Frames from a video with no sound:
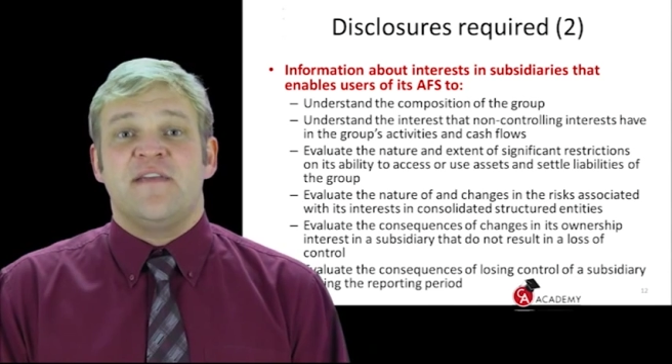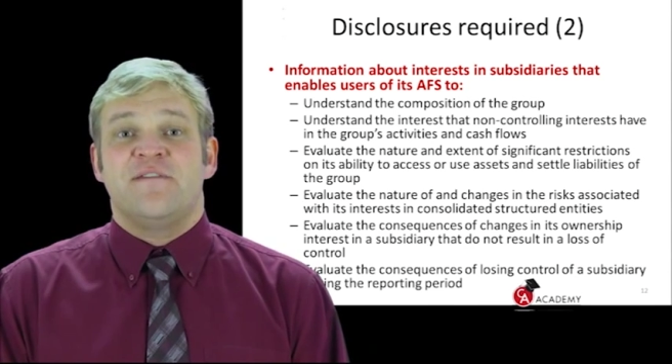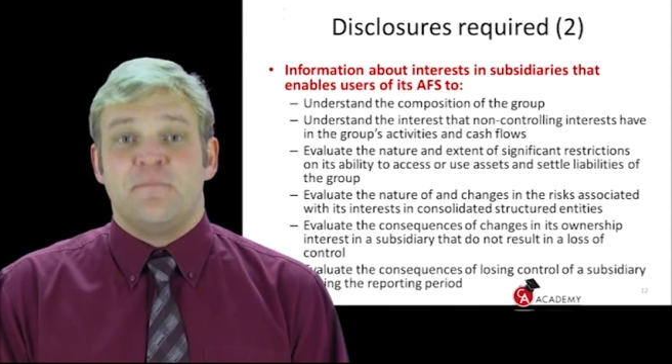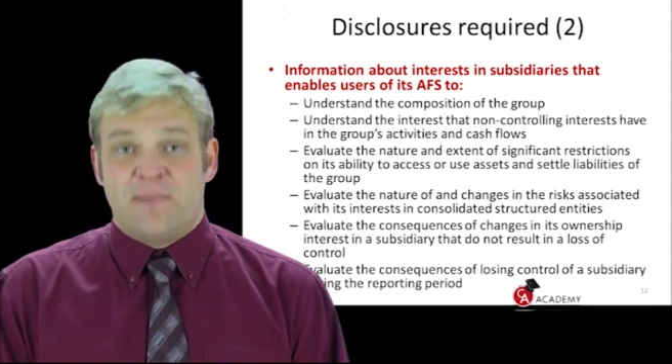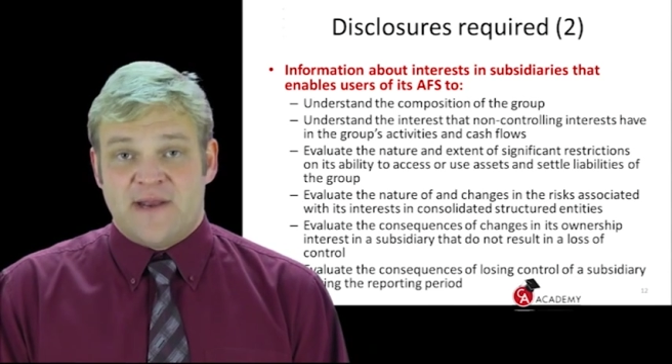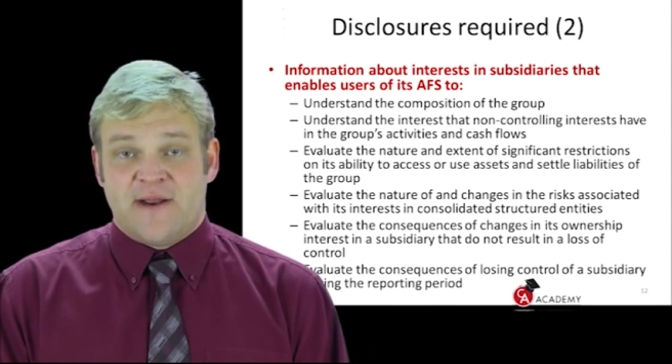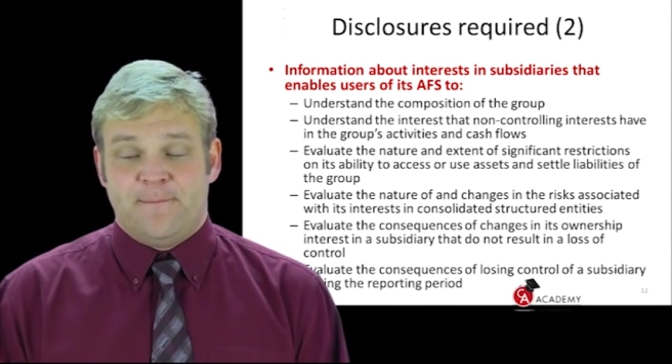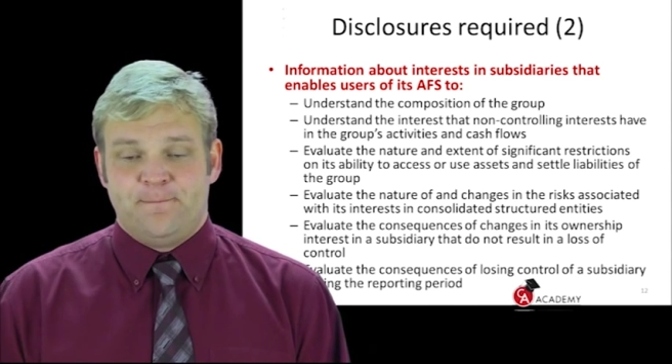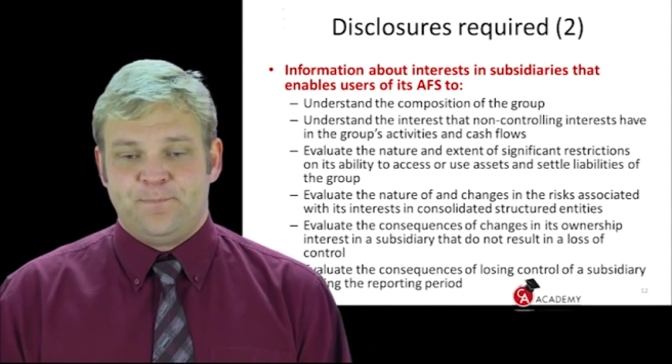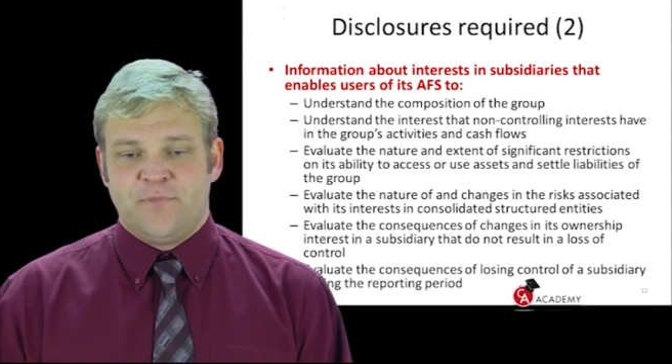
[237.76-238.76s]
even better.
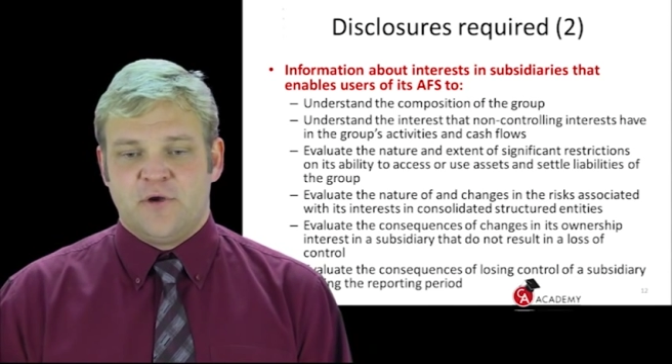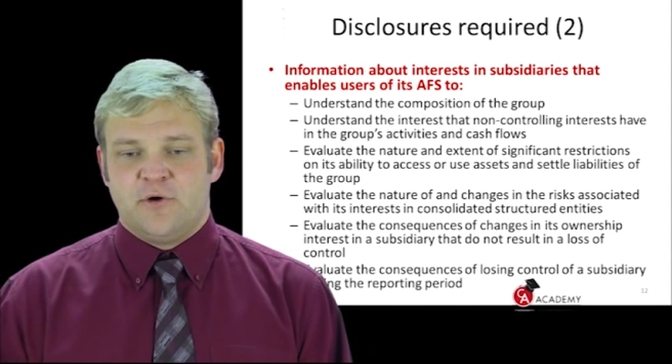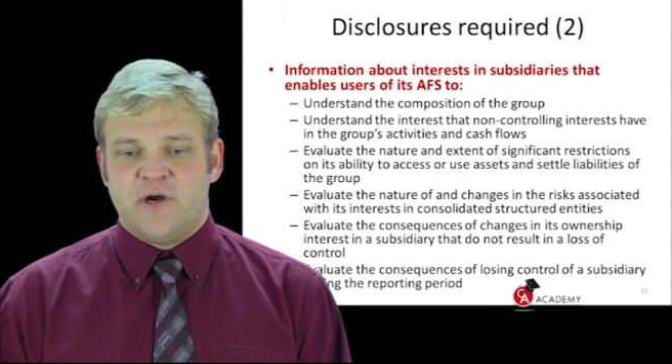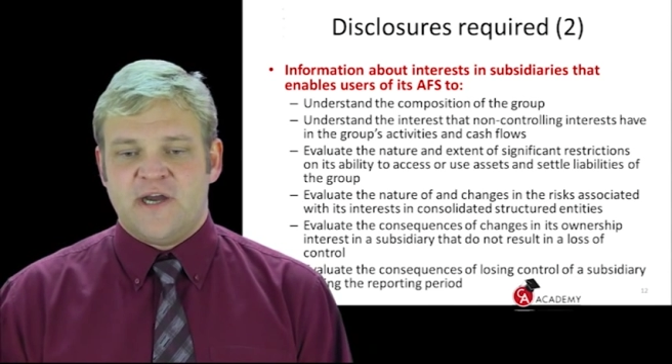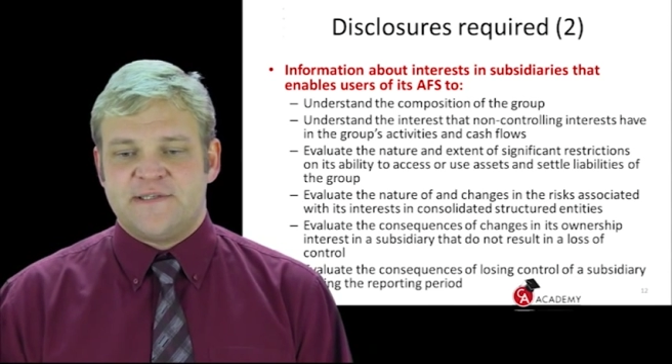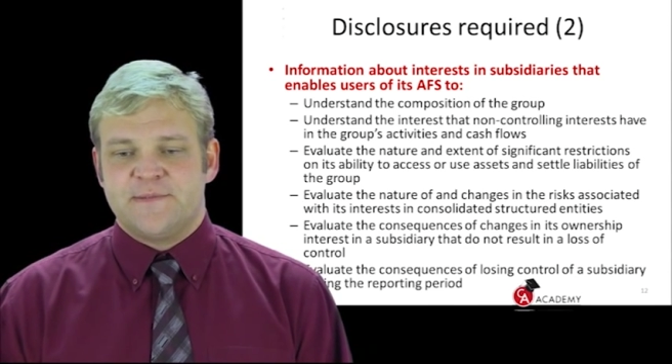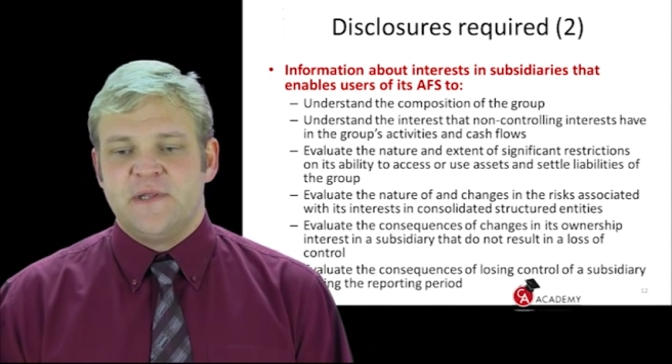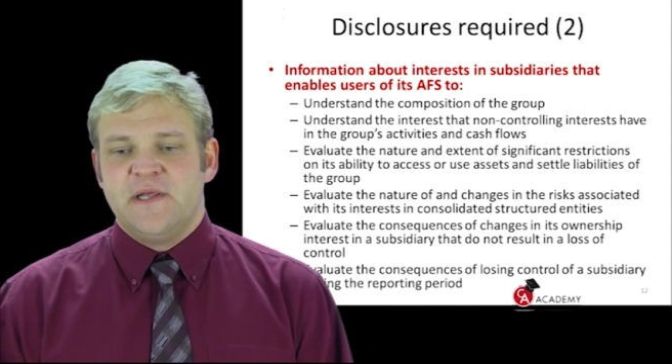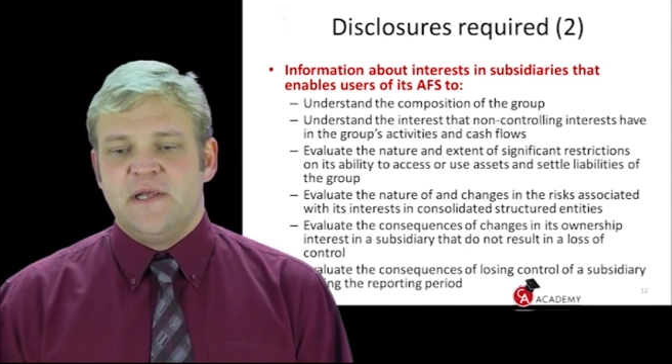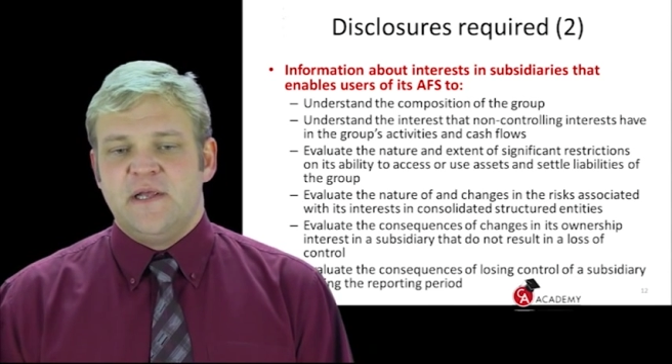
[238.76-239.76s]
All right.
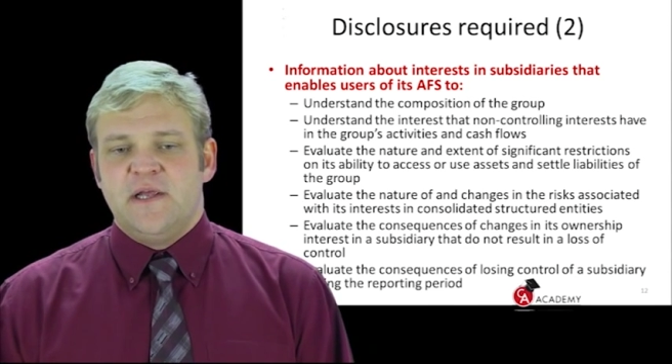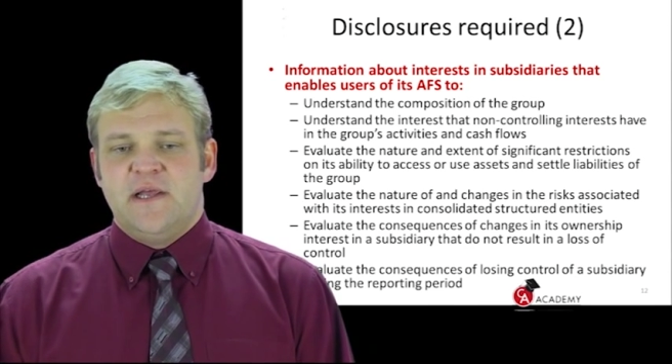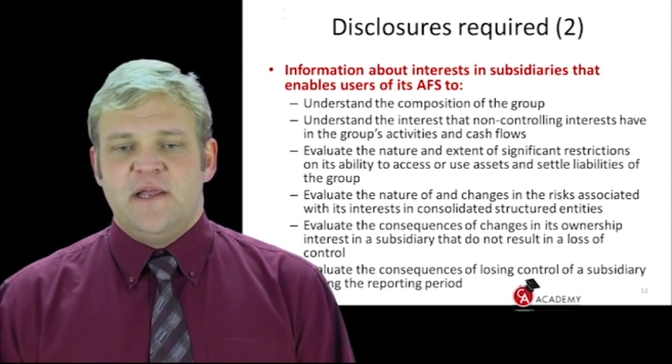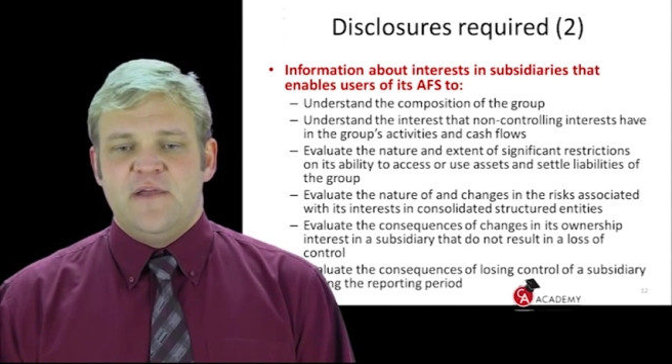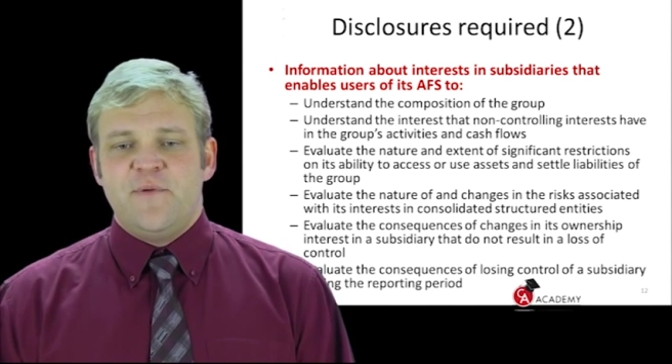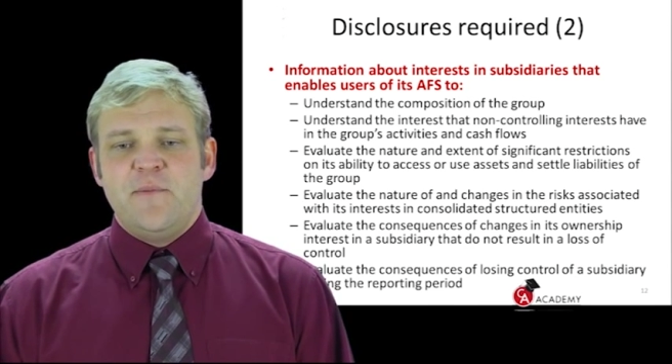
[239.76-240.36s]
If